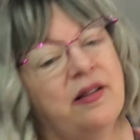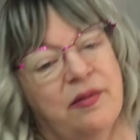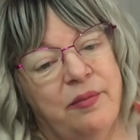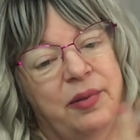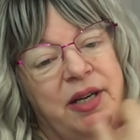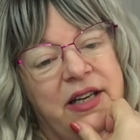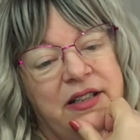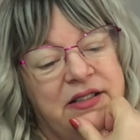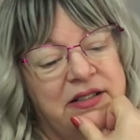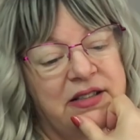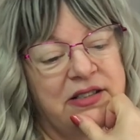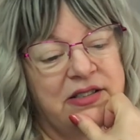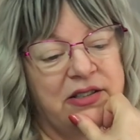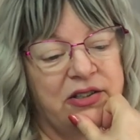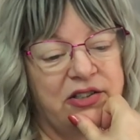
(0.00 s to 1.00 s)
but it's
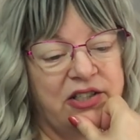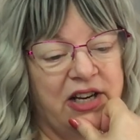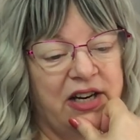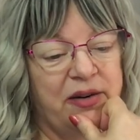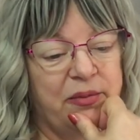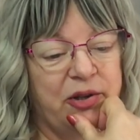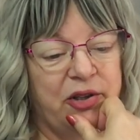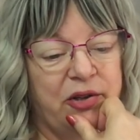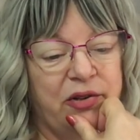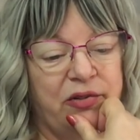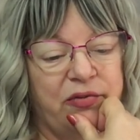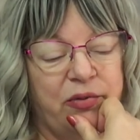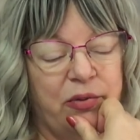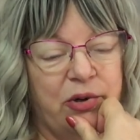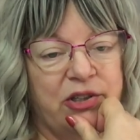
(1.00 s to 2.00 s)
associated with good
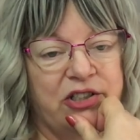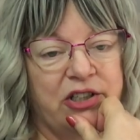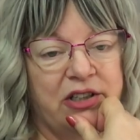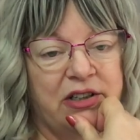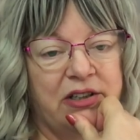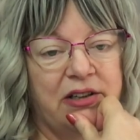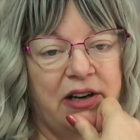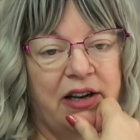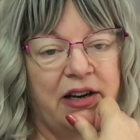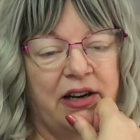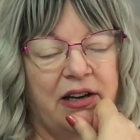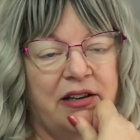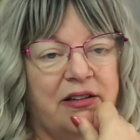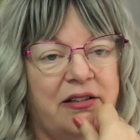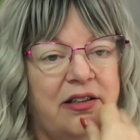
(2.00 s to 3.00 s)
fortune and,